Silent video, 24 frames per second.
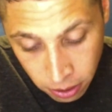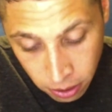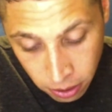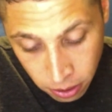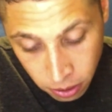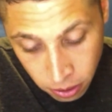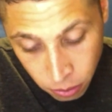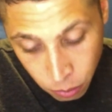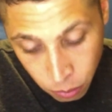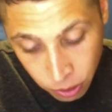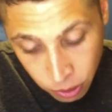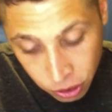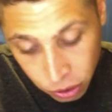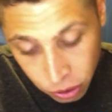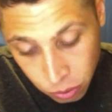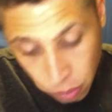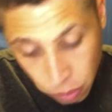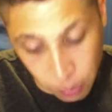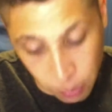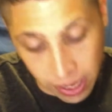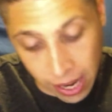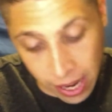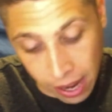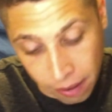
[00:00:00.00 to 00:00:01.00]
which is what
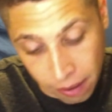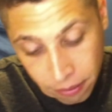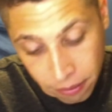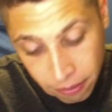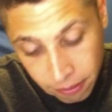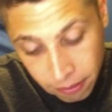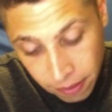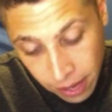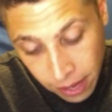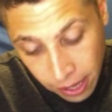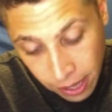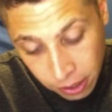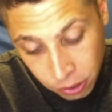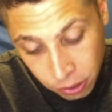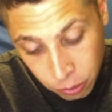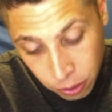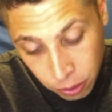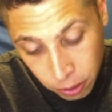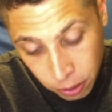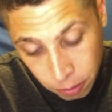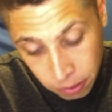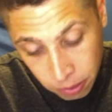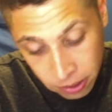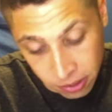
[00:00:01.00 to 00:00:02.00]
we have. x
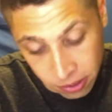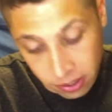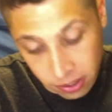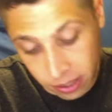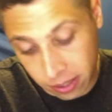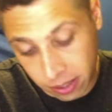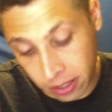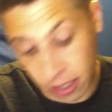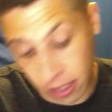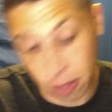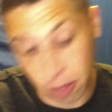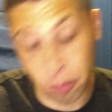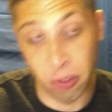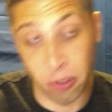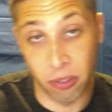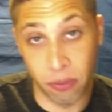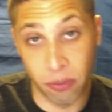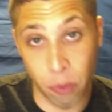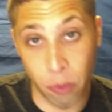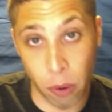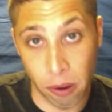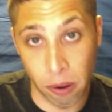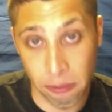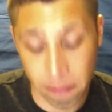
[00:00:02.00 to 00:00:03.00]
squared plus 6x plus
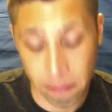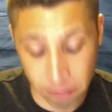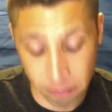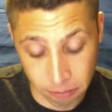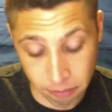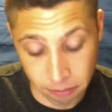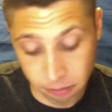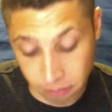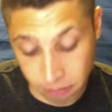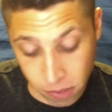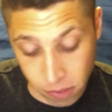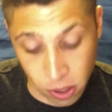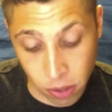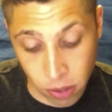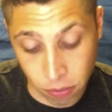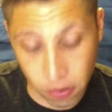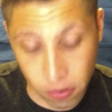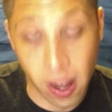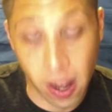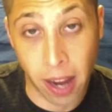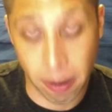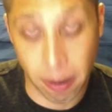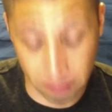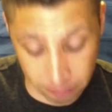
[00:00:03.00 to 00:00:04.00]
4. So
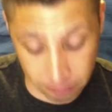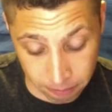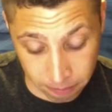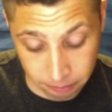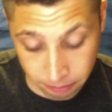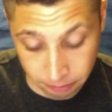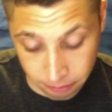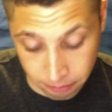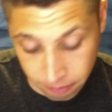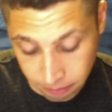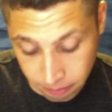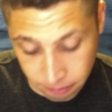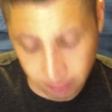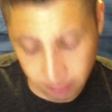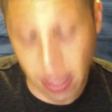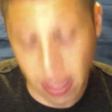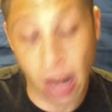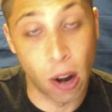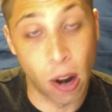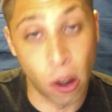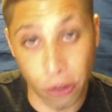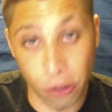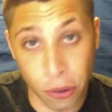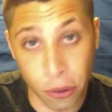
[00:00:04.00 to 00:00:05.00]
fine. That
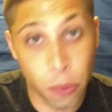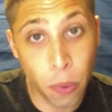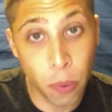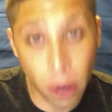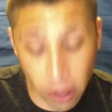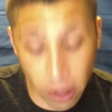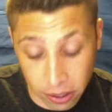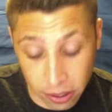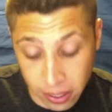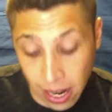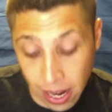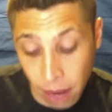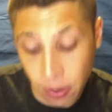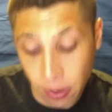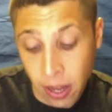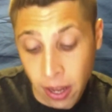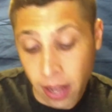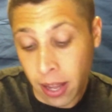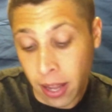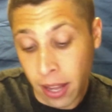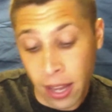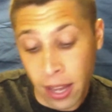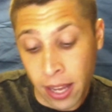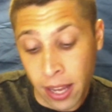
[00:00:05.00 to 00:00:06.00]
also works. Now,
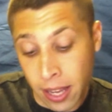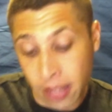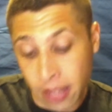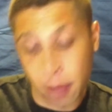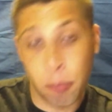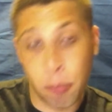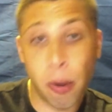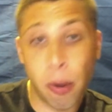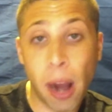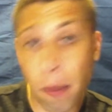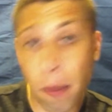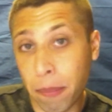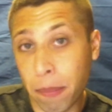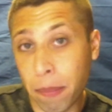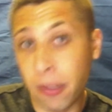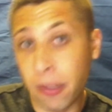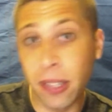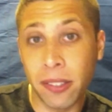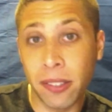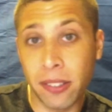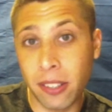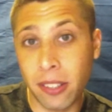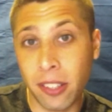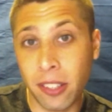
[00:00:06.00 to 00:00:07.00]
the problem
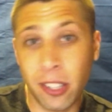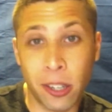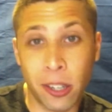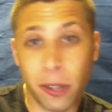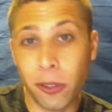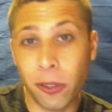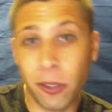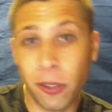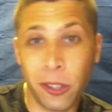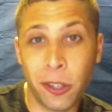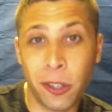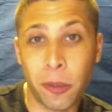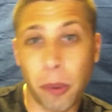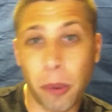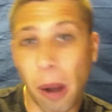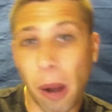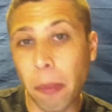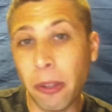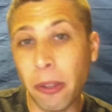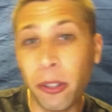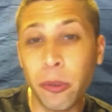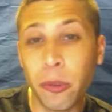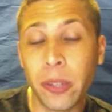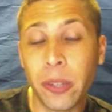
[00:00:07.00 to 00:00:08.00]
is, you know, you're probably
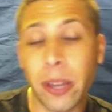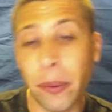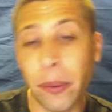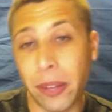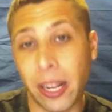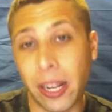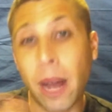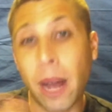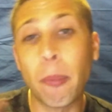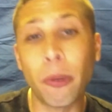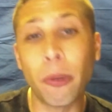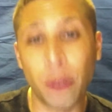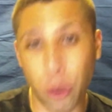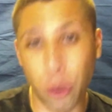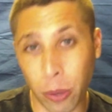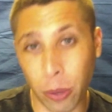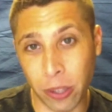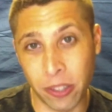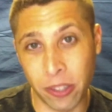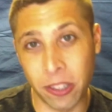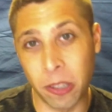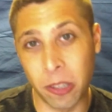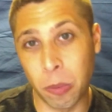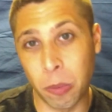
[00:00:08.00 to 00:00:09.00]
doing that with a couple
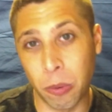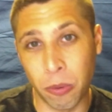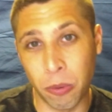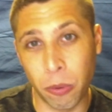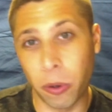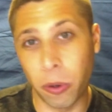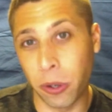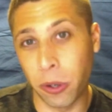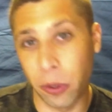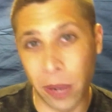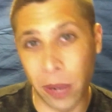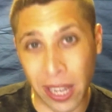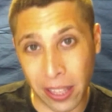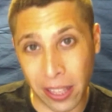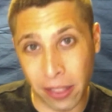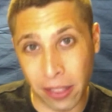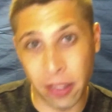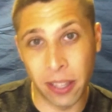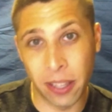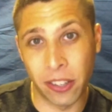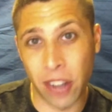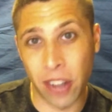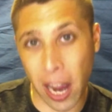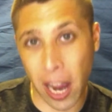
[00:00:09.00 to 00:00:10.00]
choices before you hit the
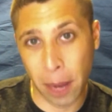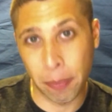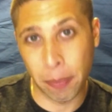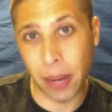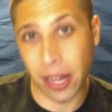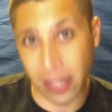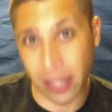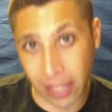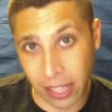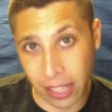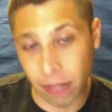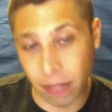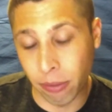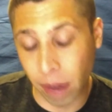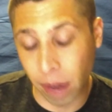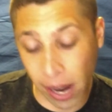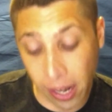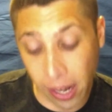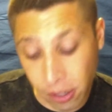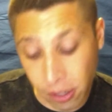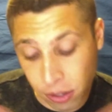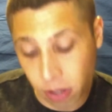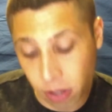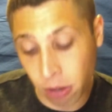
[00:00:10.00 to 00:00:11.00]
jackpot and get it
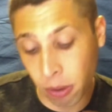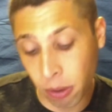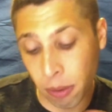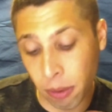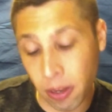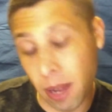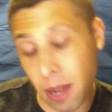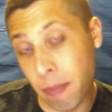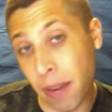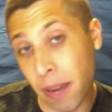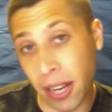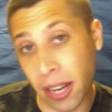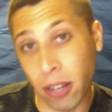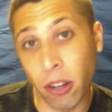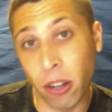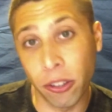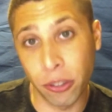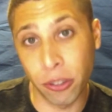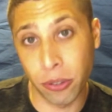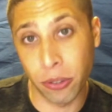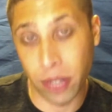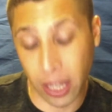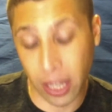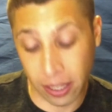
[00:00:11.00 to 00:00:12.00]
right. So it, might also
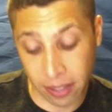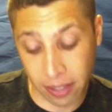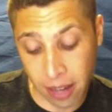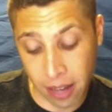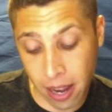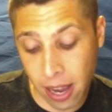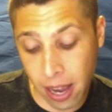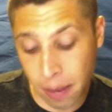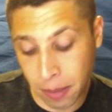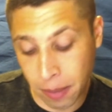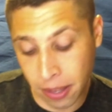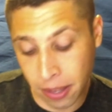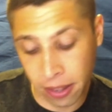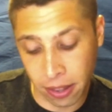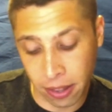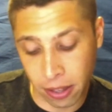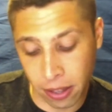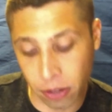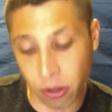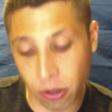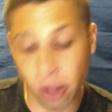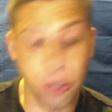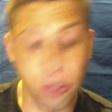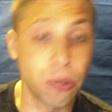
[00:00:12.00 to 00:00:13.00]
take time, and there's
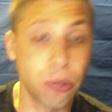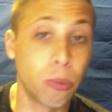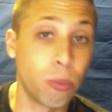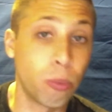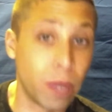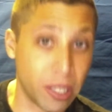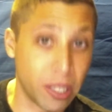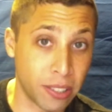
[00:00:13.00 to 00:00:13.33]
also risk